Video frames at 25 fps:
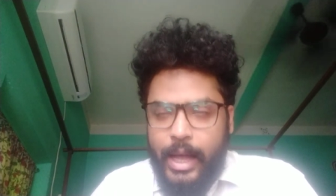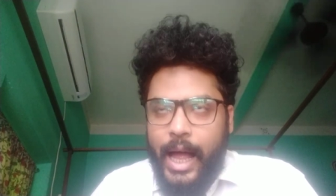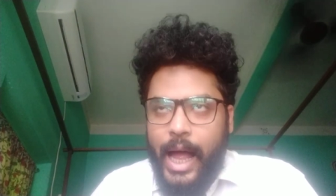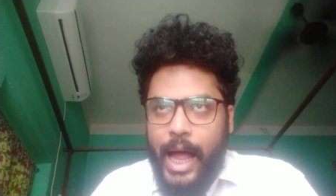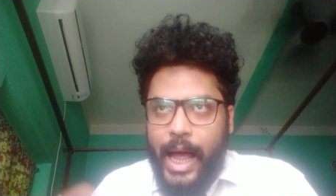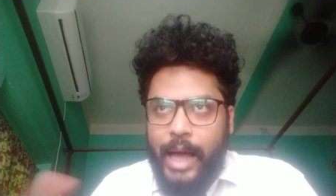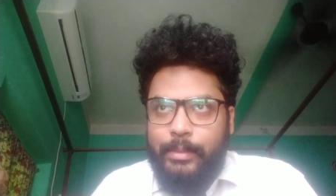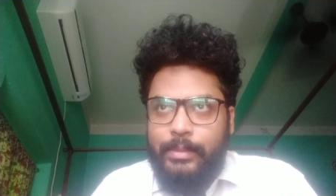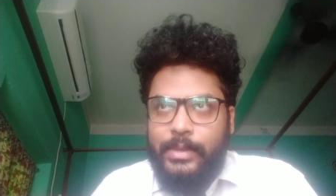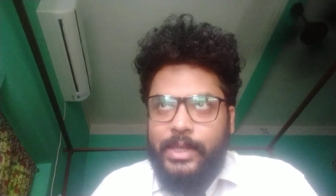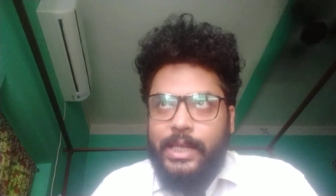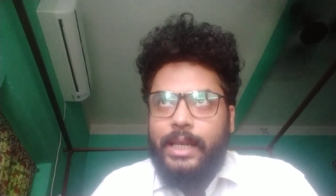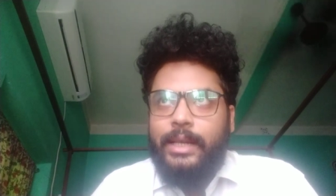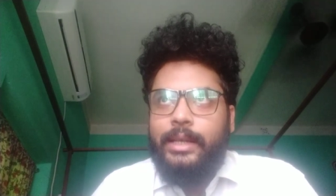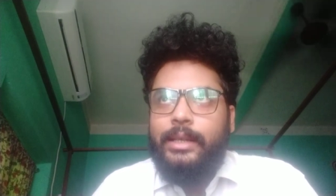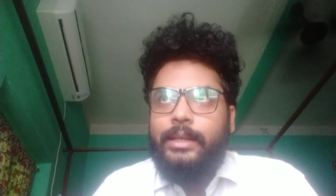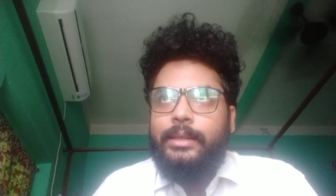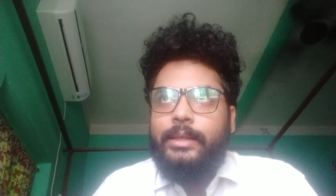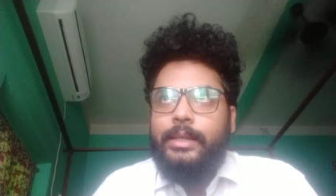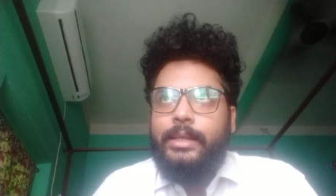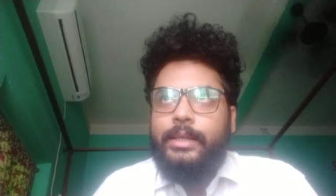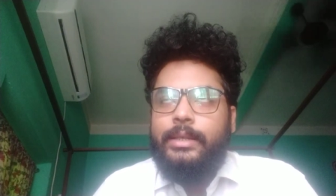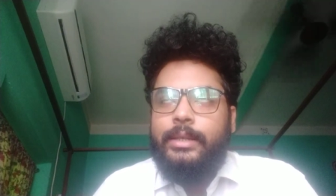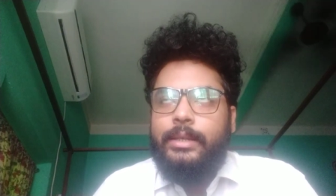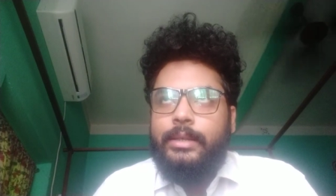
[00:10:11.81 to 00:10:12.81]
I am
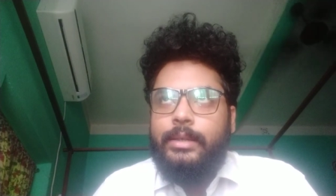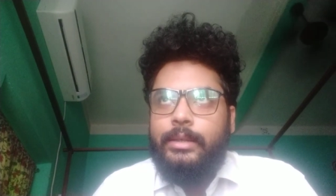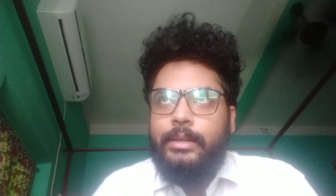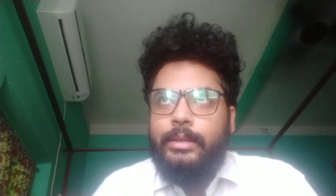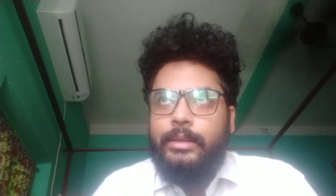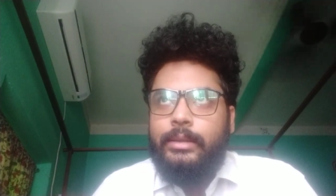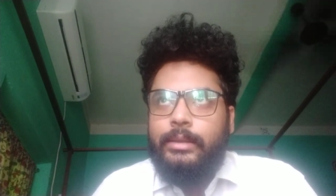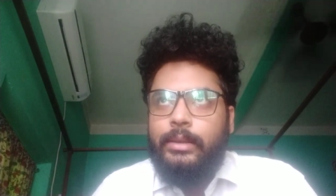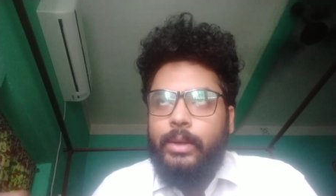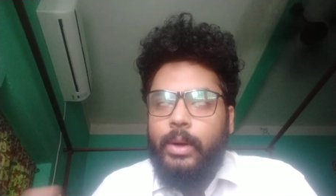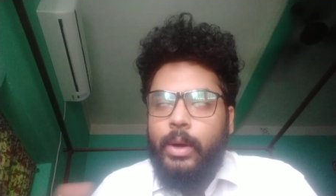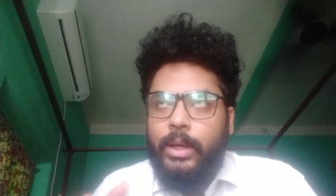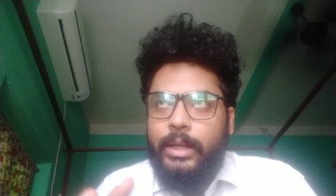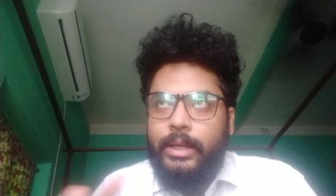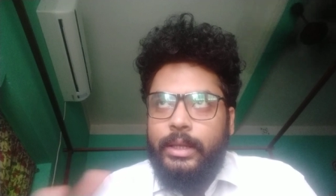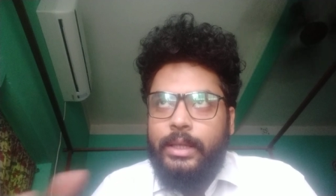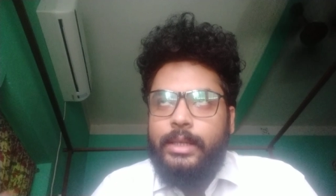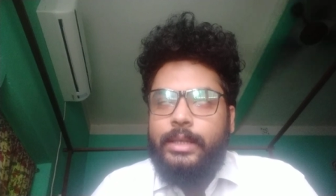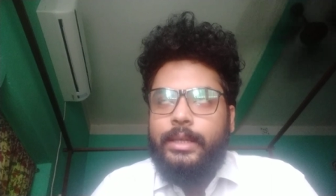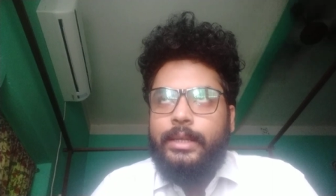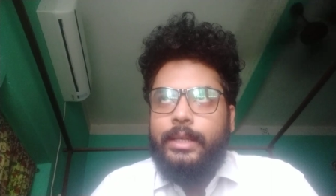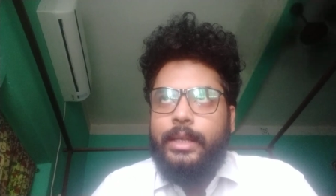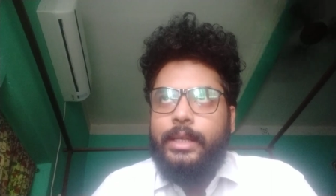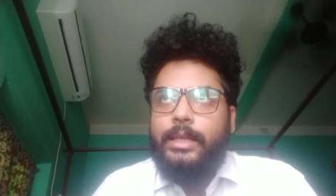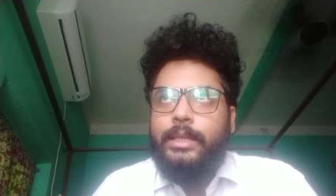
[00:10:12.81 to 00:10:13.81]
telling this all
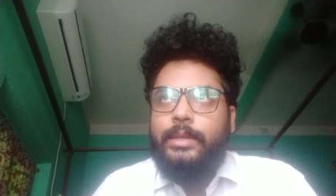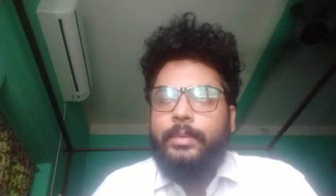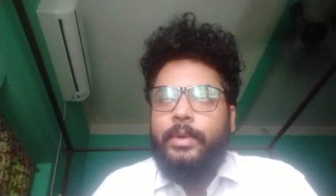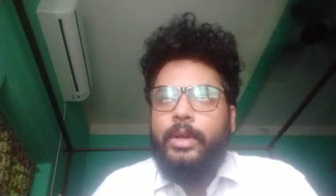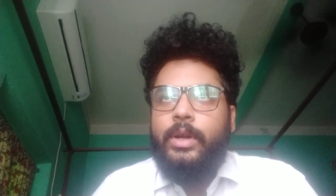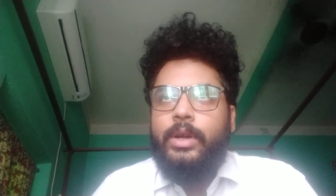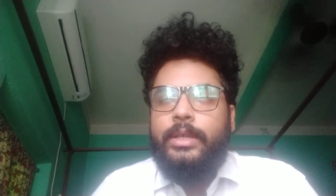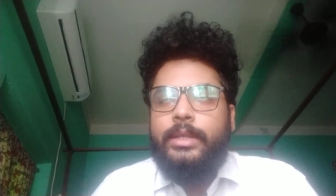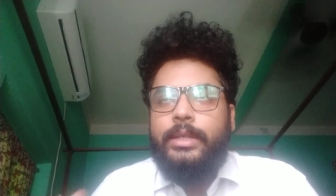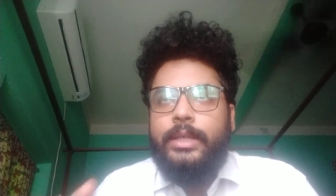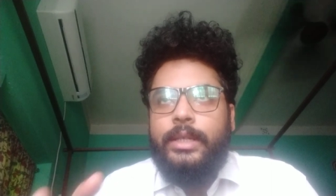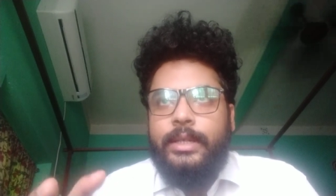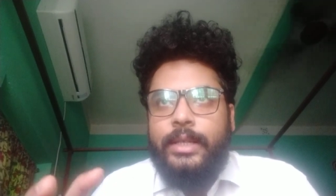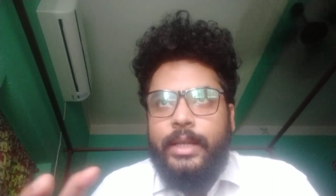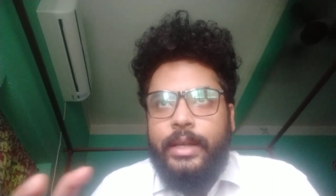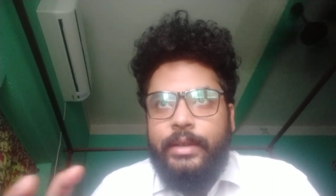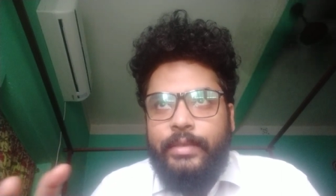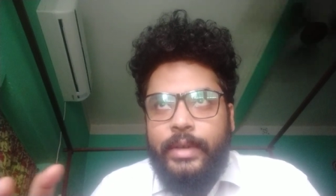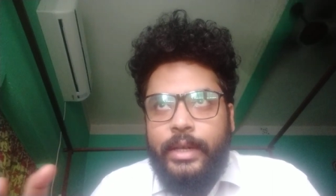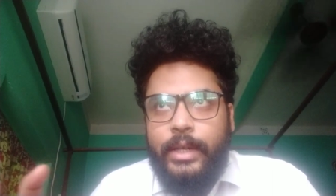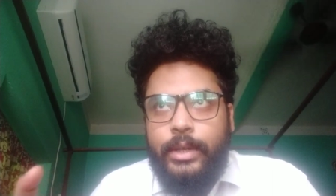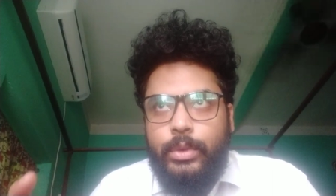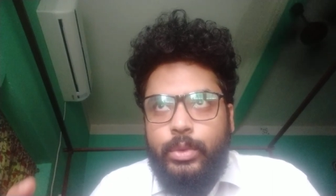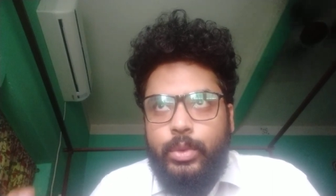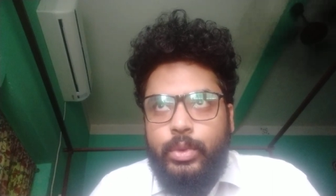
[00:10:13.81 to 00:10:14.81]
these things because these are
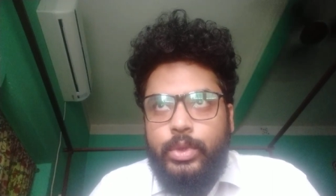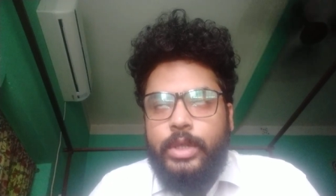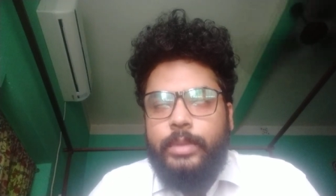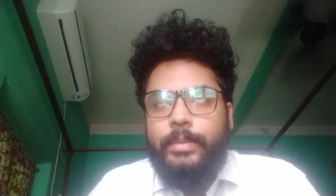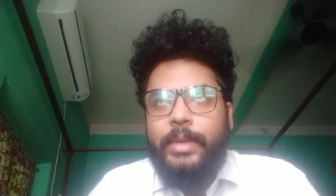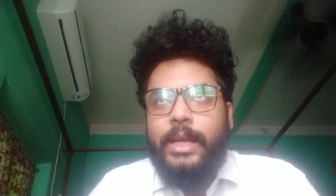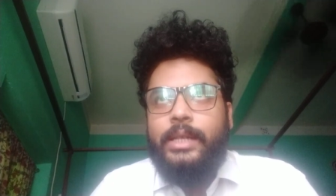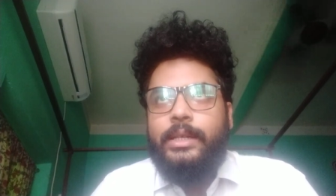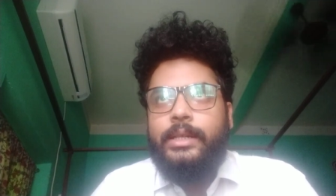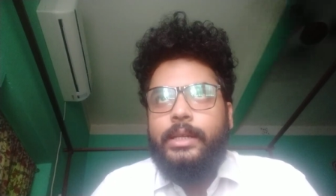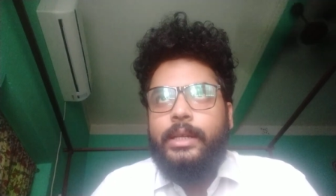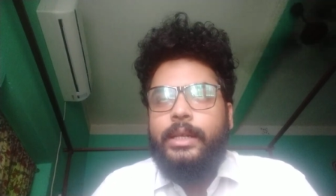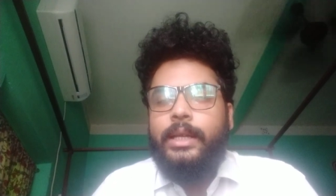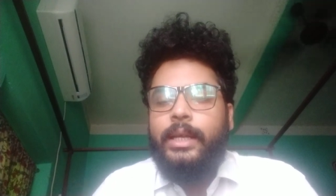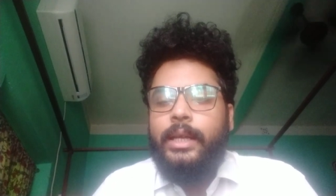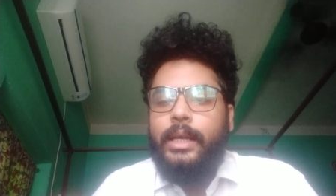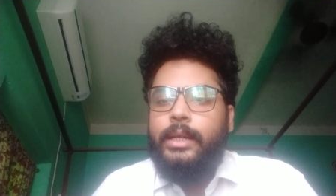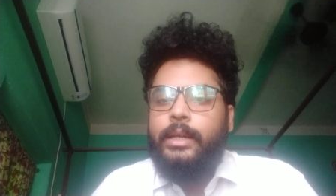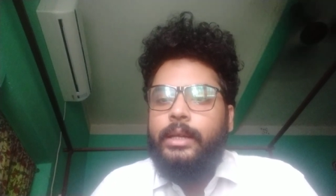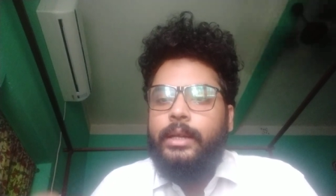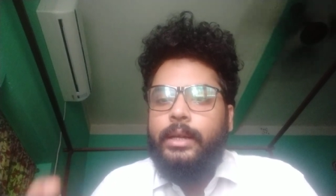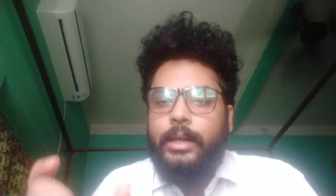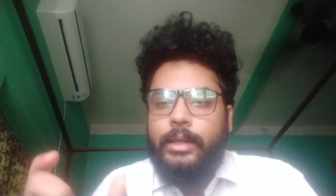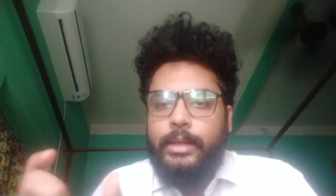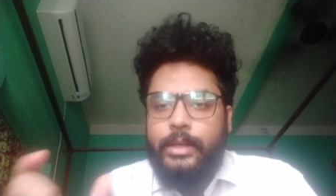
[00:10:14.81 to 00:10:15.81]
very rudimentary
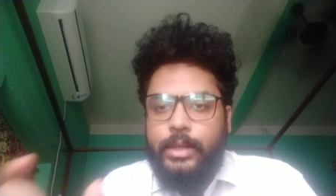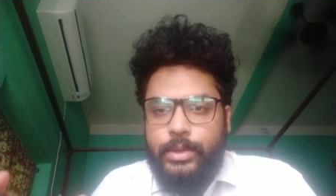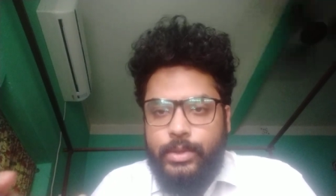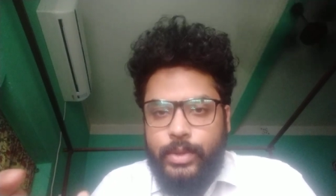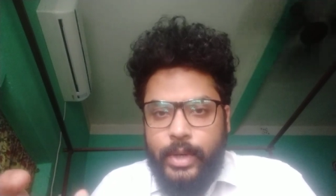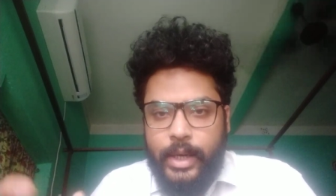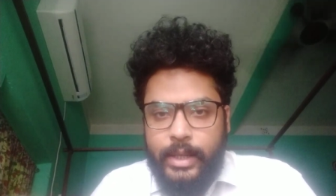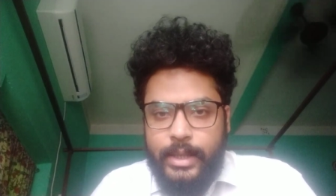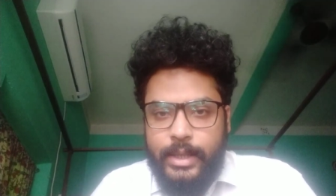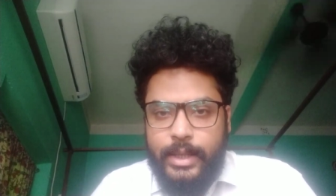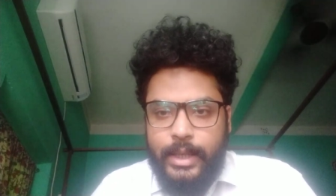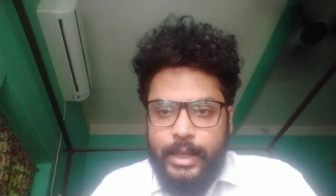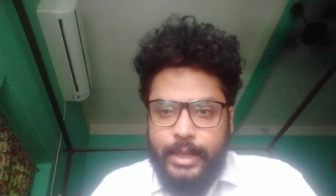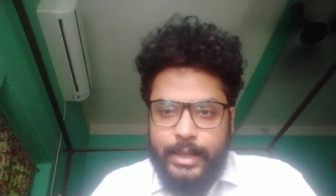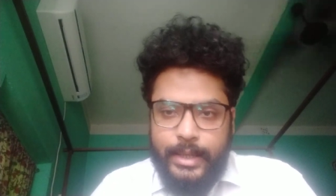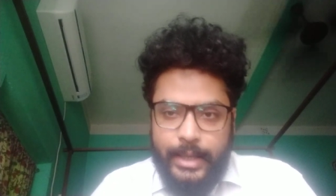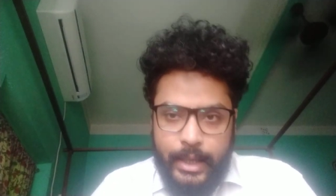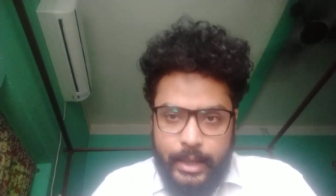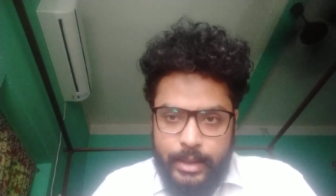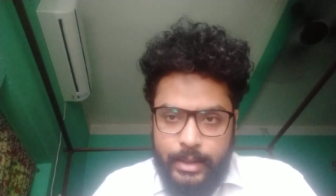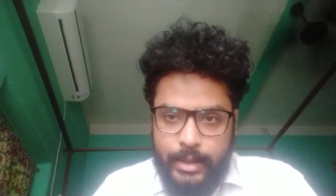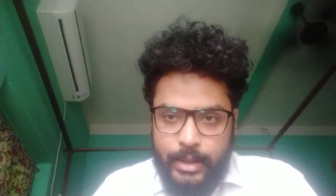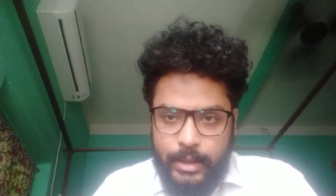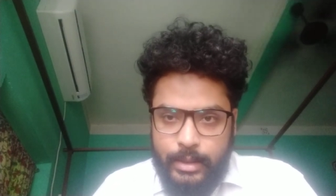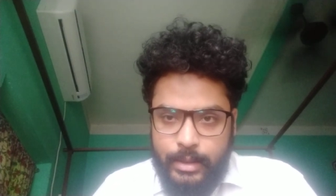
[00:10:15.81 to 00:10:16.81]
in constructing a
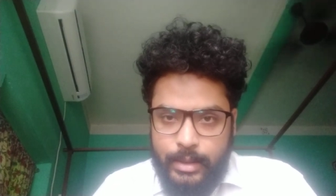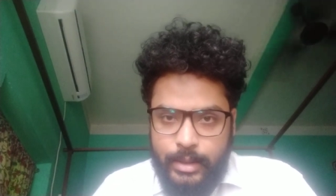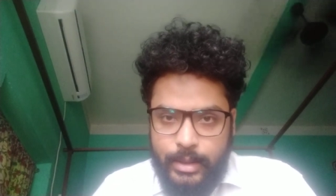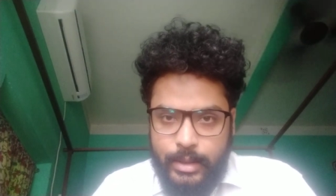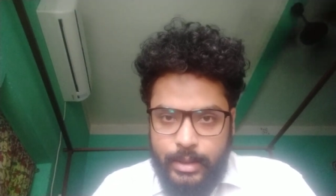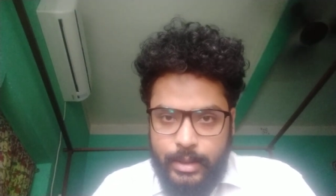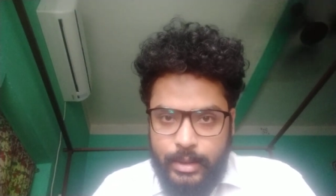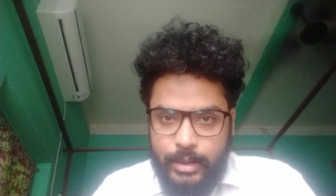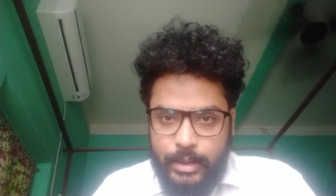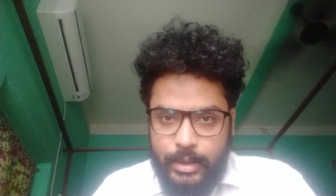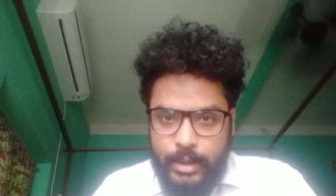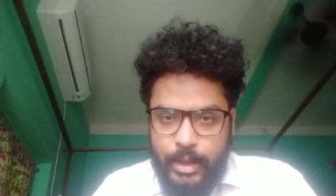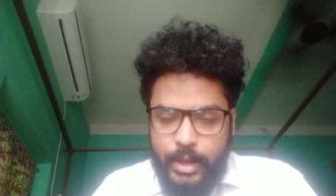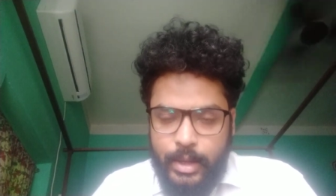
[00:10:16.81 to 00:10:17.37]
sentence.